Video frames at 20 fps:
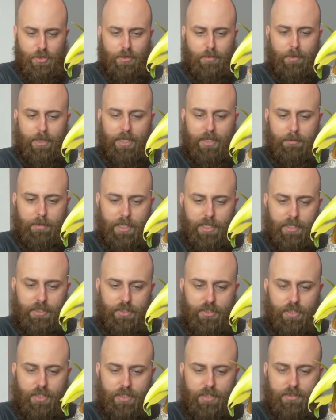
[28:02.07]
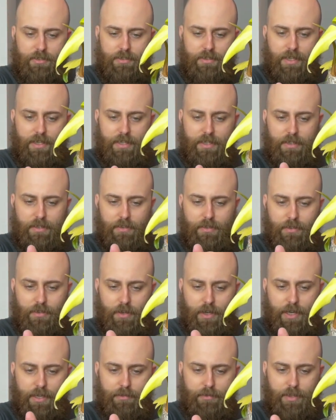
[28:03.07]
I'm like, am I going to chuck a stake
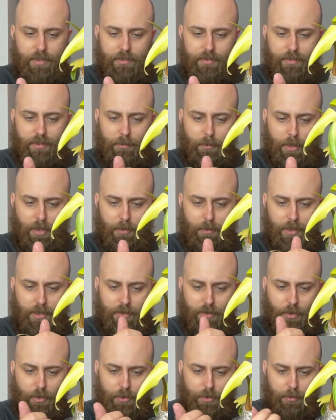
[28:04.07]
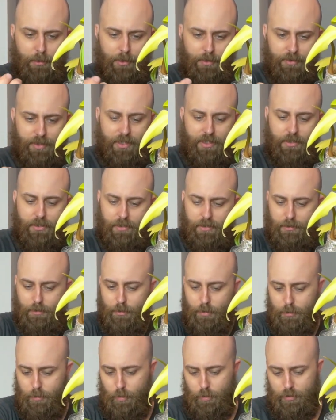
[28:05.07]
inside of this? And when I went and got them, I was like, oh, they're
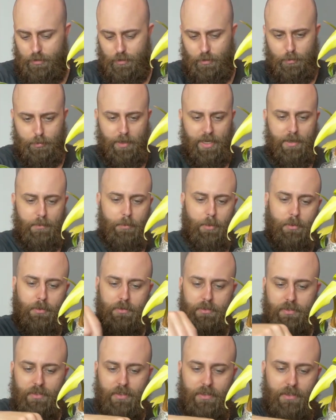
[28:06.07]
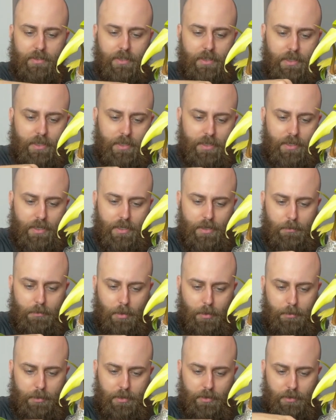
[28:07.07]
all wooden or bamboo, so
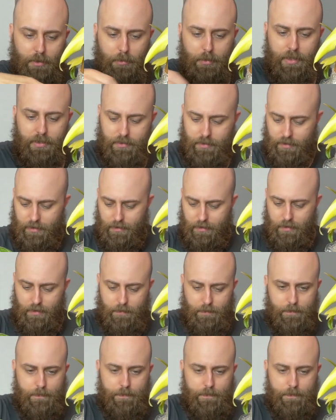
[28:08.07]
probably not the best idea.